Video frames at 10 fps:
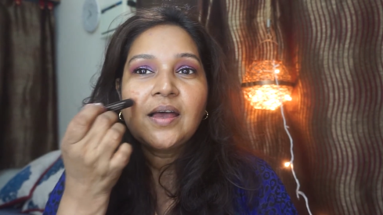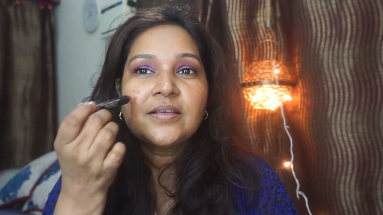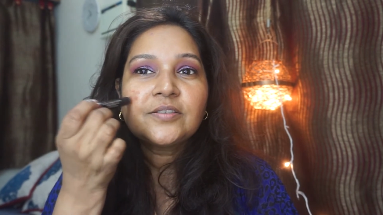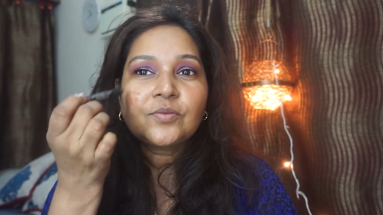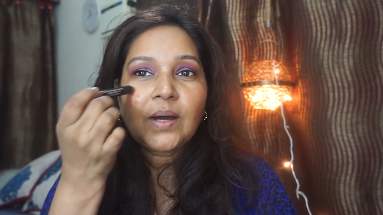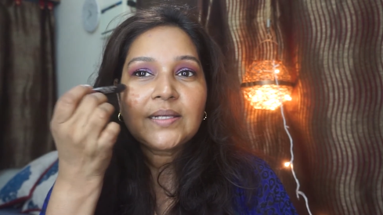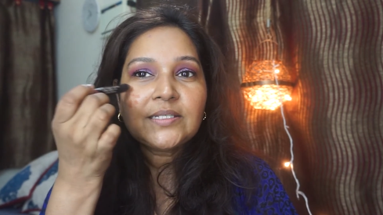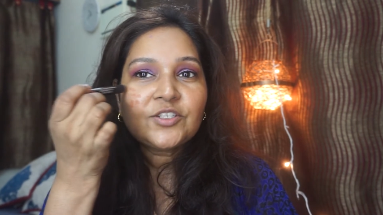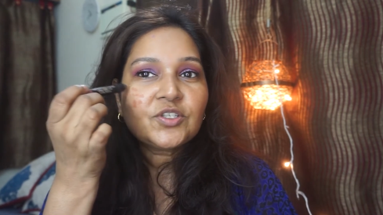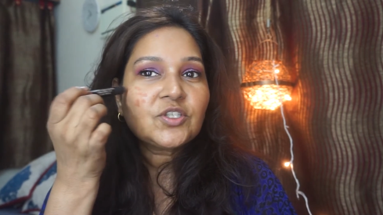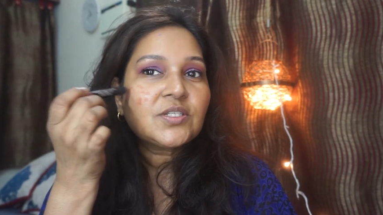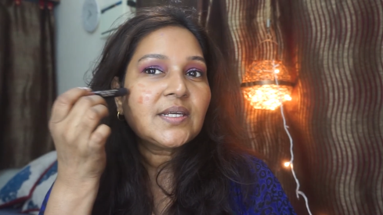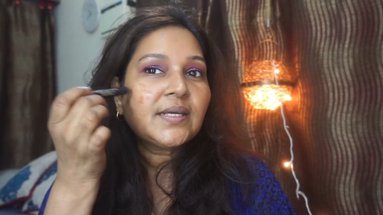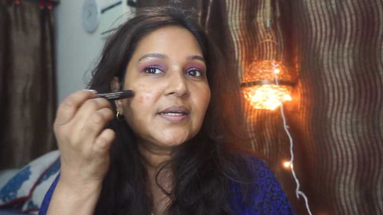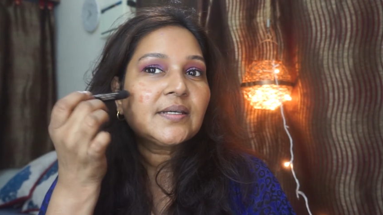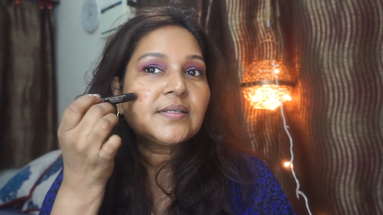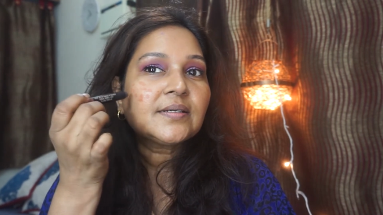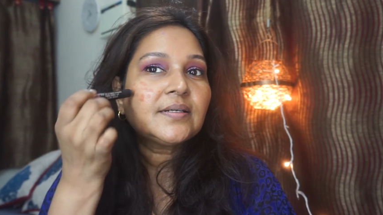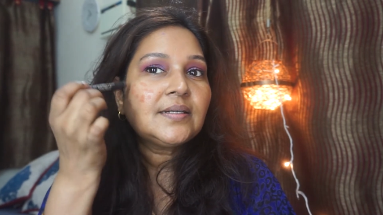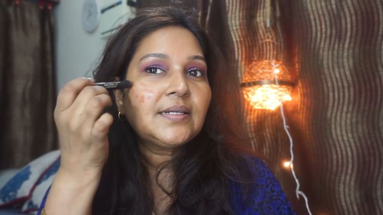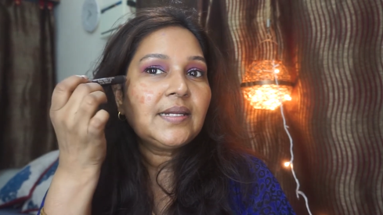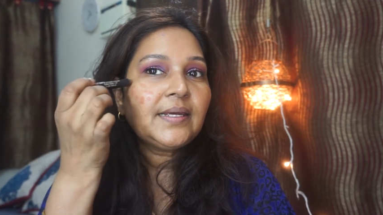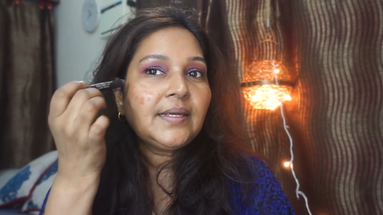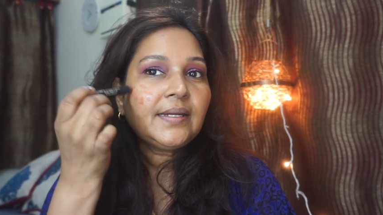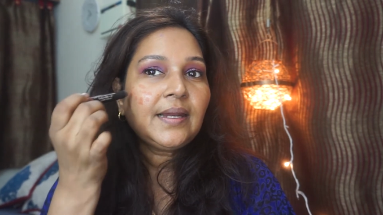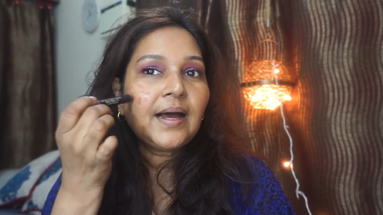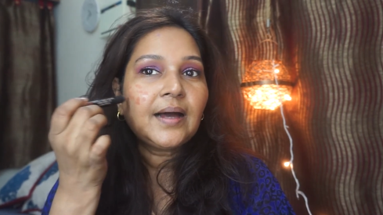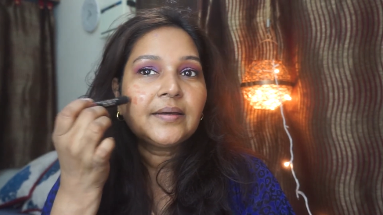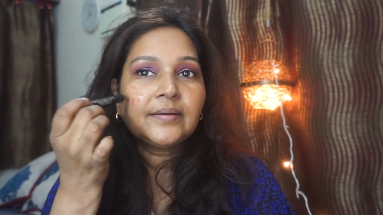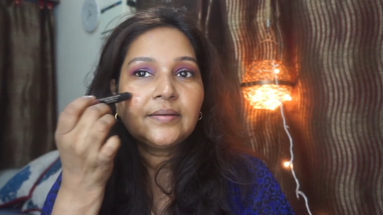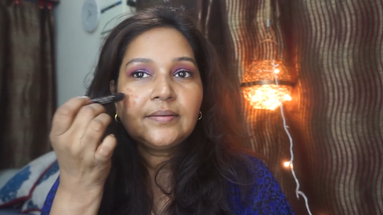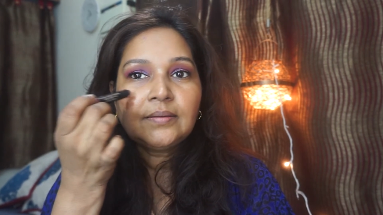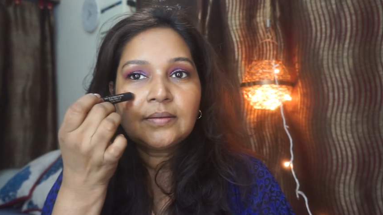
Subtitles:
So I'll just stick it a little higher,